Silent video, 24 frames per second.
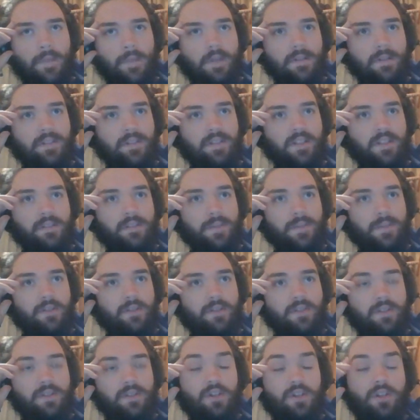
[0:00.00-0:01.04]
Just
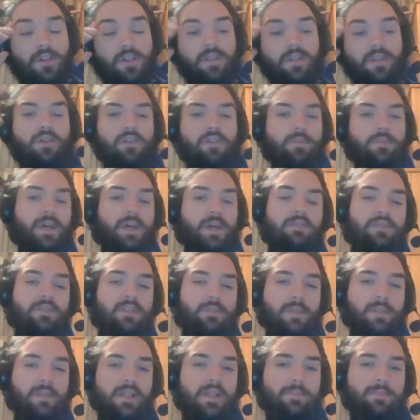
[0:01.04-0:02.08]
because, not that Bellerin's
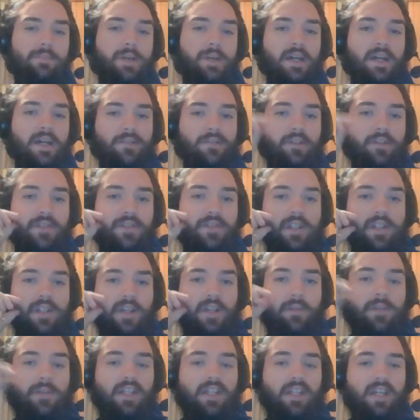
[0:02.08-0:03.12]
played bad or anything. I
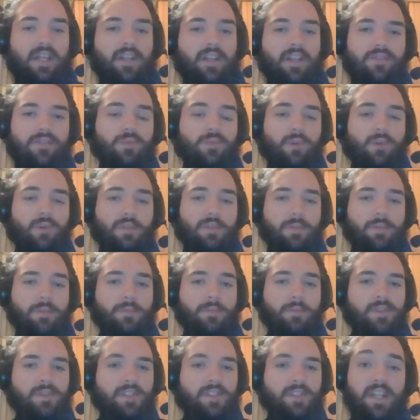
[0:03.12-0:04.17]
mean, he had a few wobbly
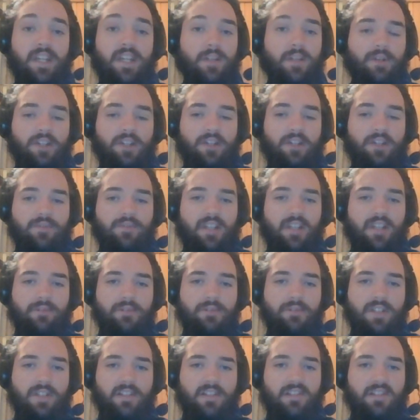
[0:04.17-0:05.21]
moments today, but I don't think that
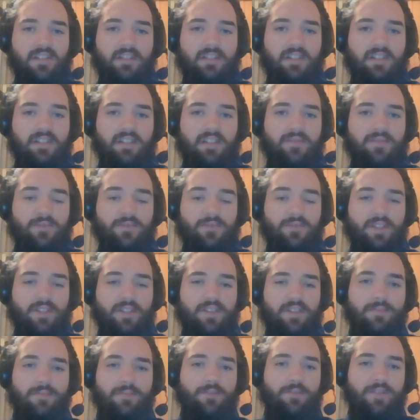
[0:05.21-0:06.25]
was necessarily his fault. That's
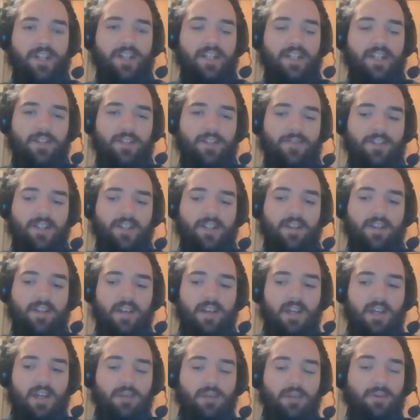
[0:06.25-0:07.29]
just more of an age thing.
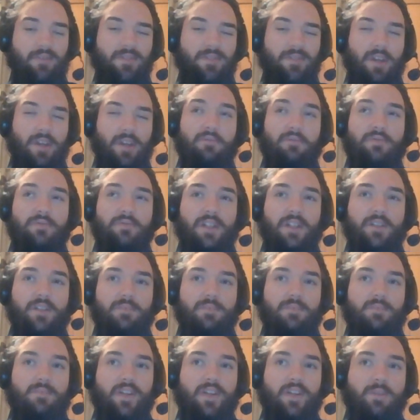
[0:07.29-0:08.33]
I don't think
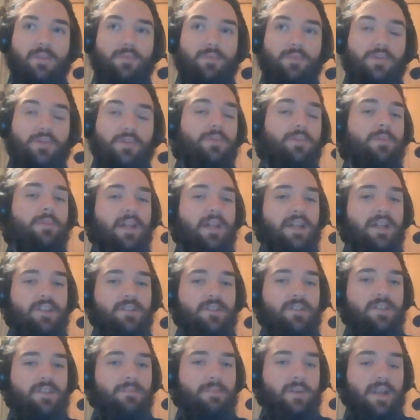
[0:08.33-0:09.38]
Wenger probably planned
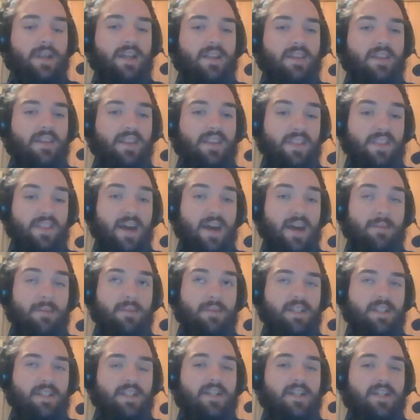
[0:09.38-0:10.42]
on him playing that
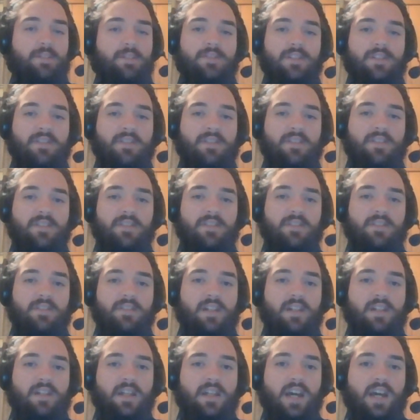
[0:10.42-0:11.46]
many games this season.
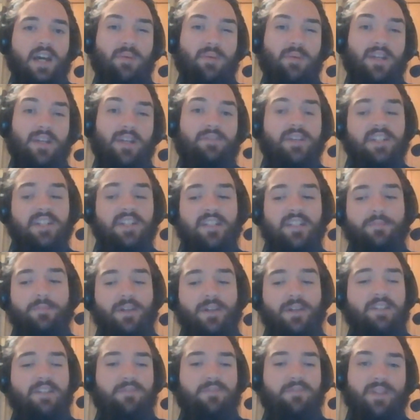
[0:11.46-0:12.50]
I mean, if he didn't
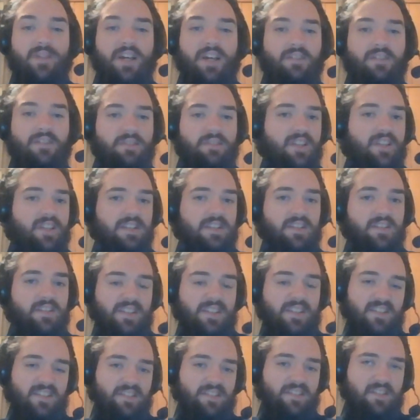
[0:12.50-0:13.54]
play from now to the end of the
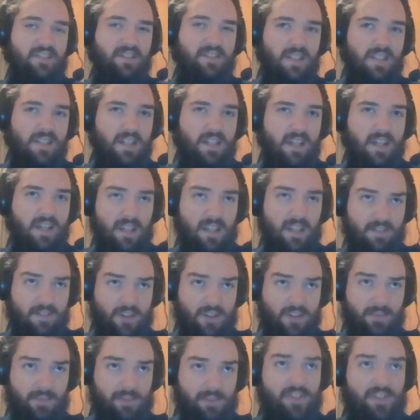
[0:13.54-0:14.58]
season, if
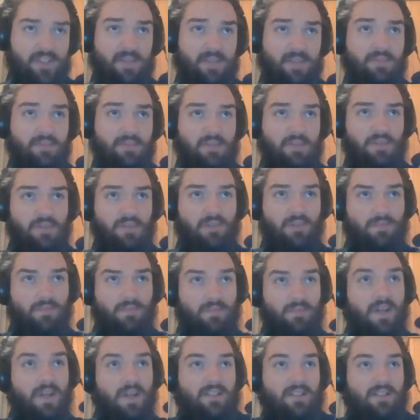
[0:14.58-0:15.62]
I was him or
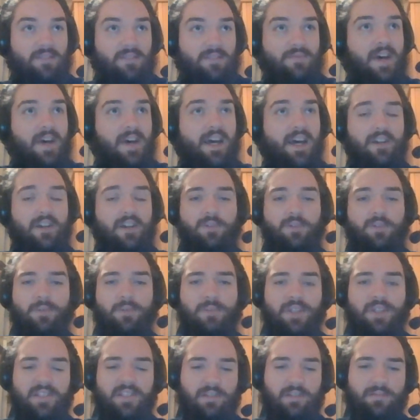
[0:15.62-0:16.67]
as a fan, I wouldn't
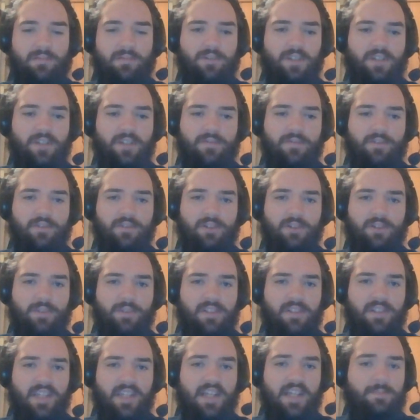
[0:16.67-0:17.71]
be disappointed for him
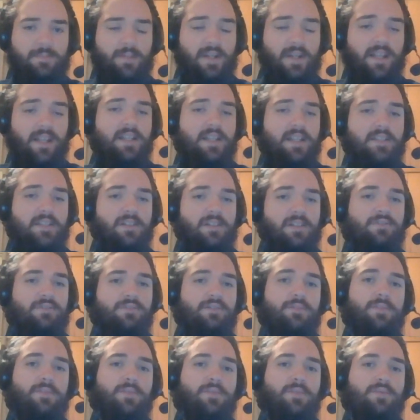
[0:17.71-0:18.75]
because he has played a lot of
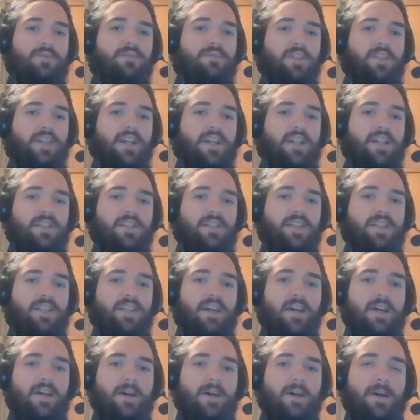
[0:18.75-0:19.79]
football for the age he's
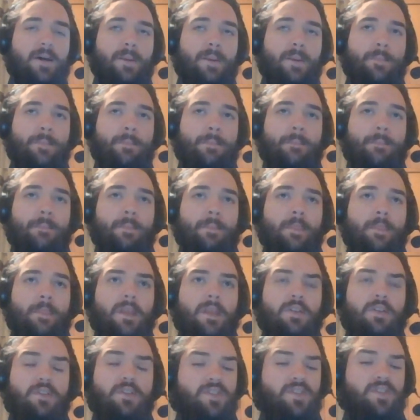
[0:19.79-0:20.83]
at.
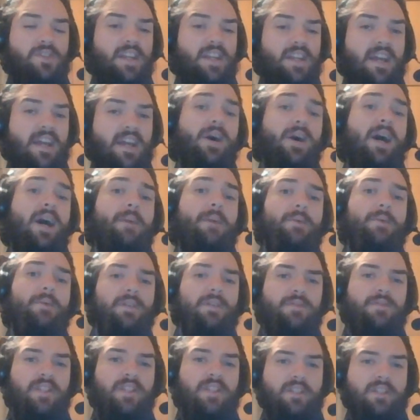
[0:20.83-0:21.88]
Not saying that will happen. I
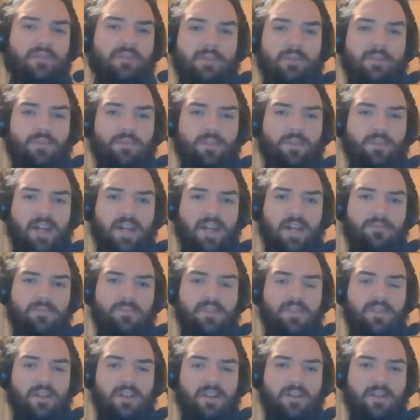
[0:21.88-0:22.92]
think he'll get more
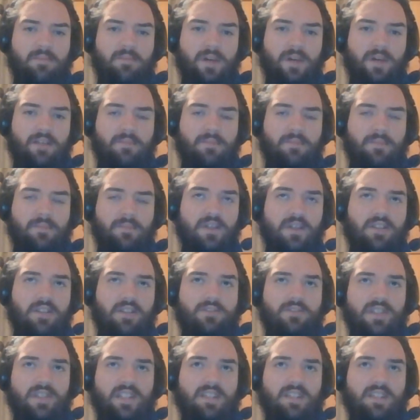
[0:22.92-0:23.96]
games, but I
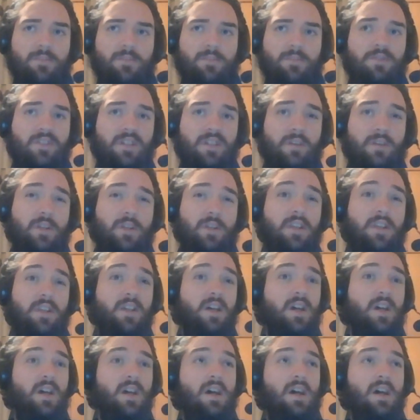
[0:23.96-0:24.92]
do see Debussy coming in.